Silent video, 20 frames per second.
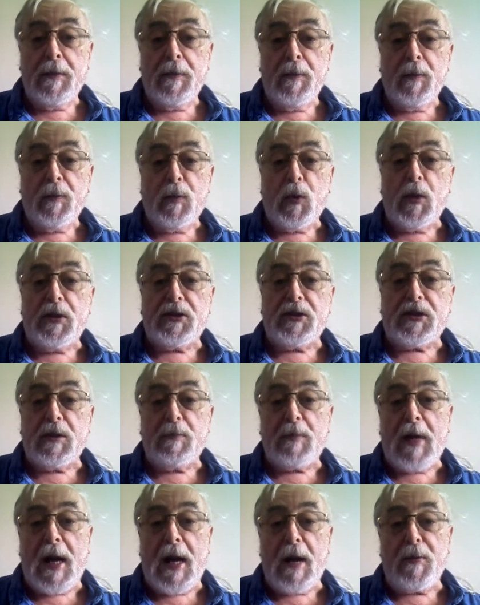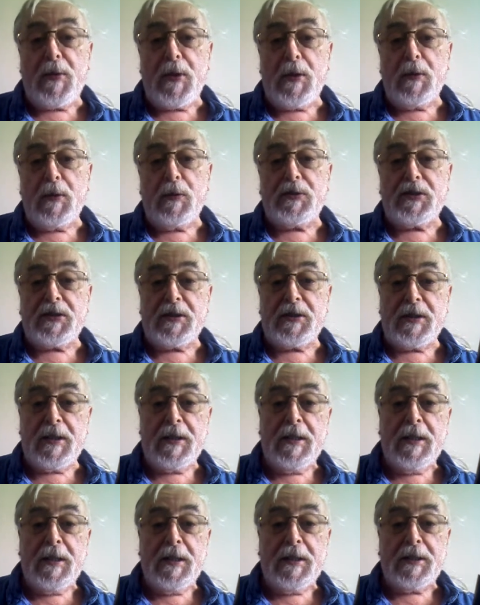Winston Matthews,
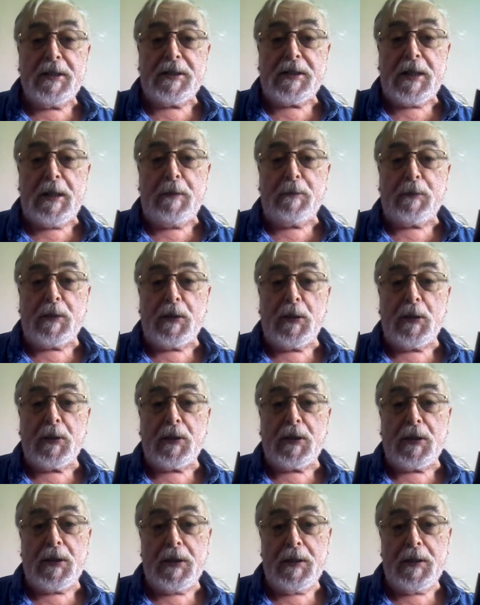Steve Cook,